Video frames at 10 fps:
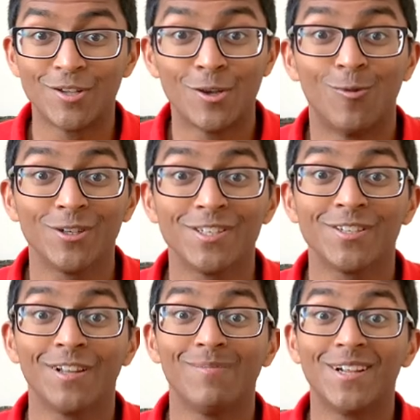you want to
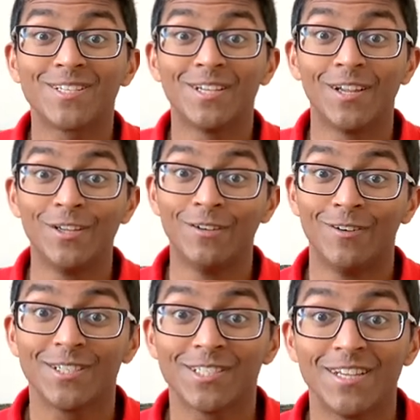study medicine at
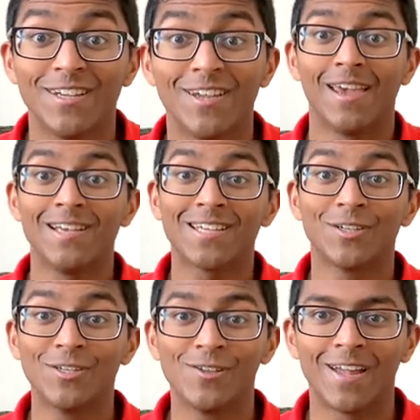university? Here's
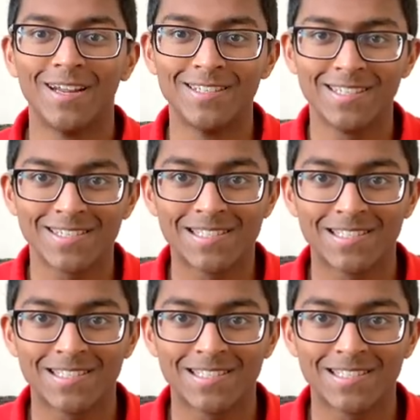how to do that in 60